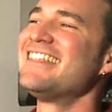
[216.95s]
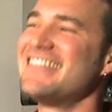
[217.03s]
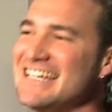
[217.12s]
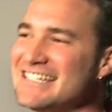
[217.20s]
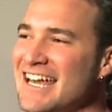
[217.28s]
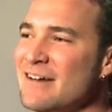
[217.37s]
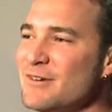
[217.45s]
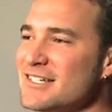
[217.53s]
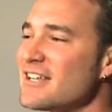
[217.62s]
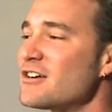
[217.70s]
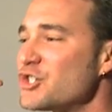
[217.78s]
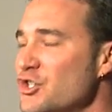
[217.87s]
These cameras
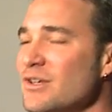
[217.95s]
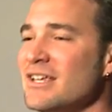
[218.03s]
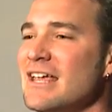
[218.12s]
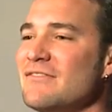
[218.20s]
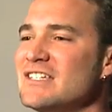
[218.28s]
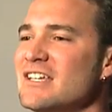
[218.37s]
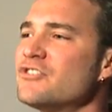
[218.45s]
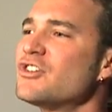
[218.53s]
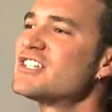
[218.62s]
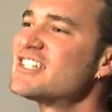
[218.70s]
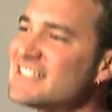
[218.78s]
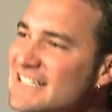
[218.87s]
that are shooting in AVC
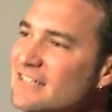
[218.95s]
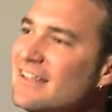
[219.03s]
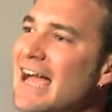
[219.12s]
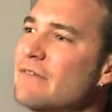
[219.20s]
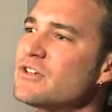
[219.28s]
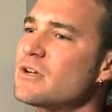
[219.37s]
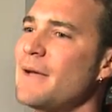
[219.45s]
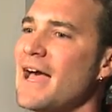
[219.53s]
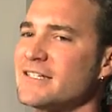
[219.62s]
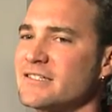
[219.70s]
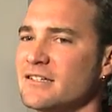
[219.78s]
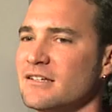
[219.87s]
Intra still have the
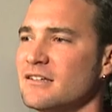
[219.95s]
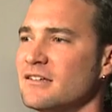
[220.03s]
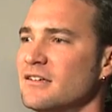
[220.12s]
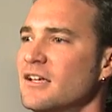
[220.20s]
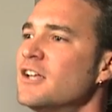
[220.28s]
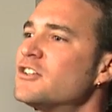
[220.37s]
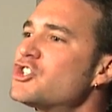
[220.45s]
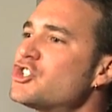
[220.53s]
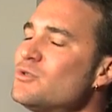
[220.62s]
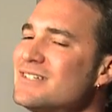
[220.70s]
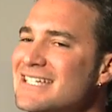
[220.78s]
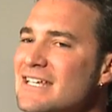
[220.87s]
capacity to
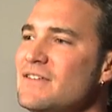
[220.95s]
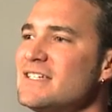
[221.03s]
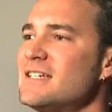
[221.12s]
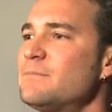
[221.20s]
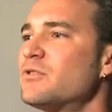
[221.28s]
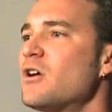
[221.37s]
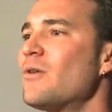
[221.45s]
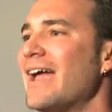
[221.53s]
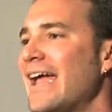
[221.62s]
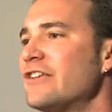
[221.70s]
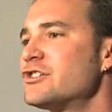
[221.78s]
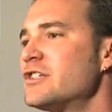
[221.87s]
shoot DVC Pro
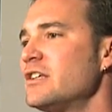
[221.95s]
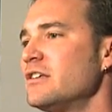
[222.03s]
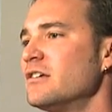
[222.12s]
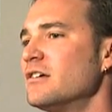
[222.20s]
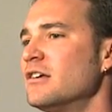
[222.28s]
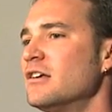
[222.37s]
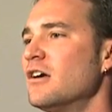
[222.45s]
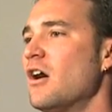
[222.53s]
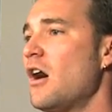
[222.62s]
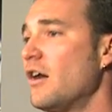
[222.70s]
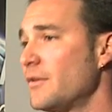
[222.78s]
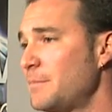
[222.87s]
HD
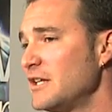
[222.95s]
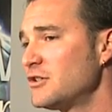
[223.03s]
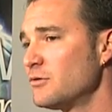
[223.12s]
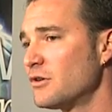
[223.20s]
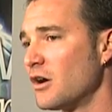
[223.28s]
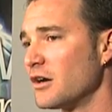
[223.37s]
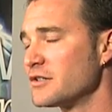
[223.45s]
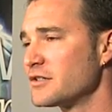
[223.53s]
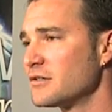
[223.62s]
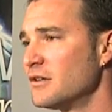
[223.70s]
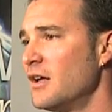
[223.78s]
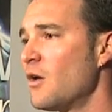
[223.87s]
on the P2
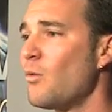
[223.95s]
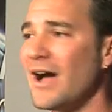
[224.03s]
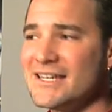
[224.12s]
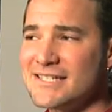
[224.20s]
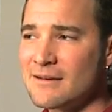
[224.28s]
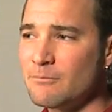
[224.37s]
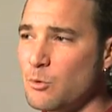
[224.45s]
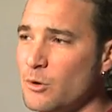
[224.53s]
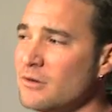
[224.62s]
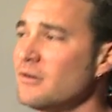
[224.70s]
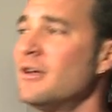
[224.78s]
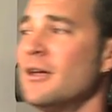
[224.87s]
cards. Why is that
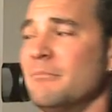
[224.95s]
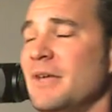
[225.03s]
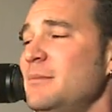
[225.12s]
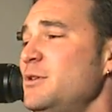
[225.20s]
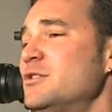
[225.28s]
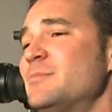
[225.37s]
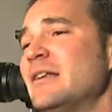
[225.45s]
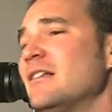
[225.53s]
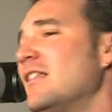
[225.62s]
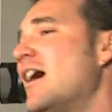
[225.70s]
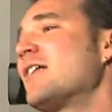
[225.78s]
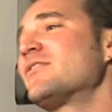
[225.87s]
important? Maybe you spend a
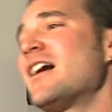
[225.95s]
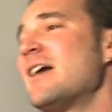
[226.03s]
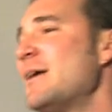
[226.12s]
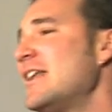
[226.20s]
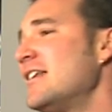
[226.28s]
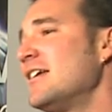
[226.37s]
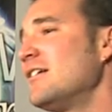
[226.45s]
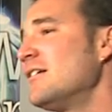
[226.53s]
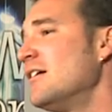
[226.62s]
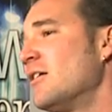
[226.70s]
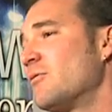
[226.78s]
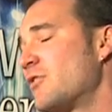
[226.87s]
lot of time editing
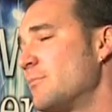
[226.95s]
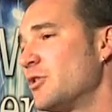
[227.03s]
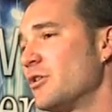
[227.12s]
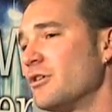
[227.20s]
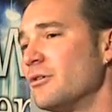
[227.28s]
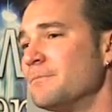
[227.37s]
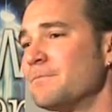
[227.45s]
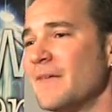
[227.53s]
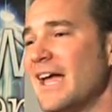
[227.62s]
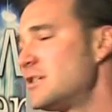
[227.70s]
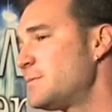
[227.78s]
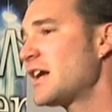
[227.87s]
from your
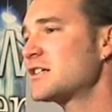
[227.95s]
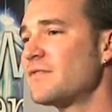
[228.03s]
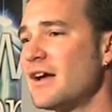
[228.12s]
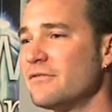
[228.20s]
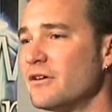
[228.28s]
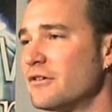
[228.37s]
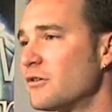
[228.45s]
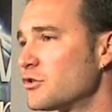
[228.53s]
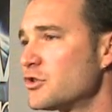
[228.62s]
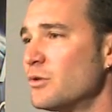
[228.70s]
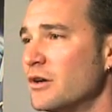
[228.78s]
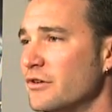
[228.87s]
HPX 500 or
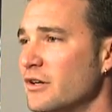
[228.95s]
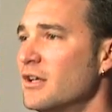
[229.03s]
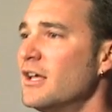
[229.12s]
200,